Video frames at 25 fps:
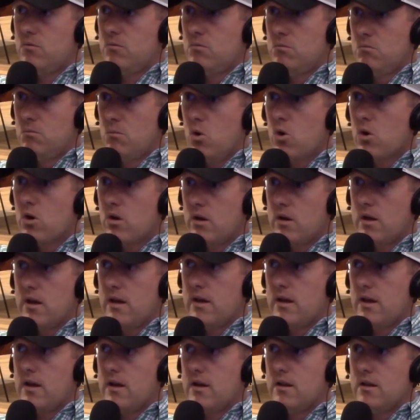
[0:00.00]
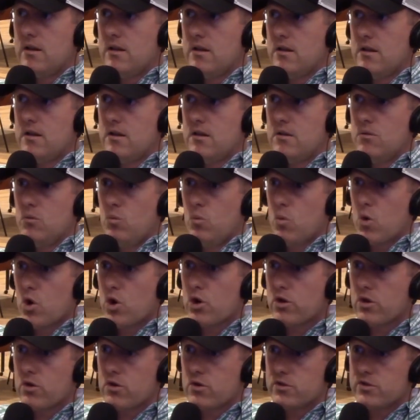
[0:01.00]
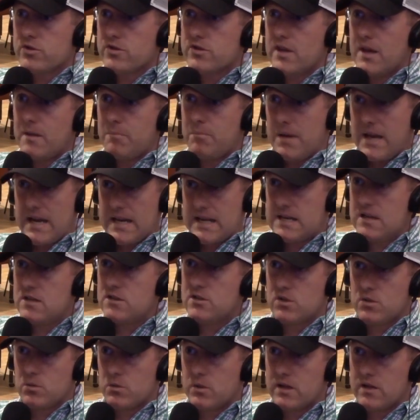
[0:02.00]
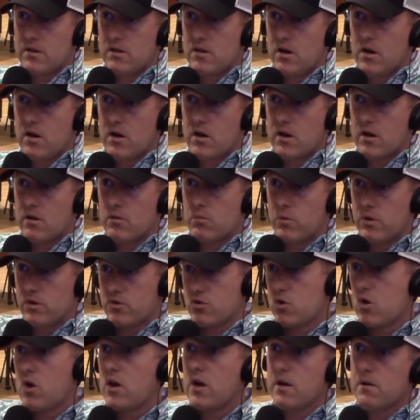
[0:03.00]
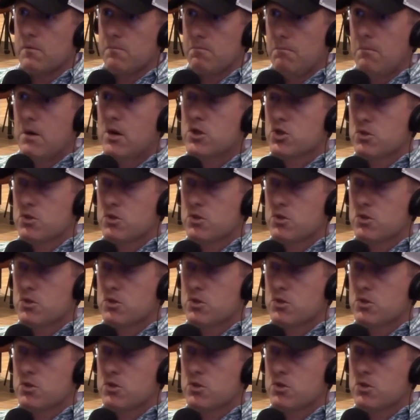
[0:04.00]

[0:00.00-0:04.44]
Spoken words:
more workers that paid into it are withdrawing much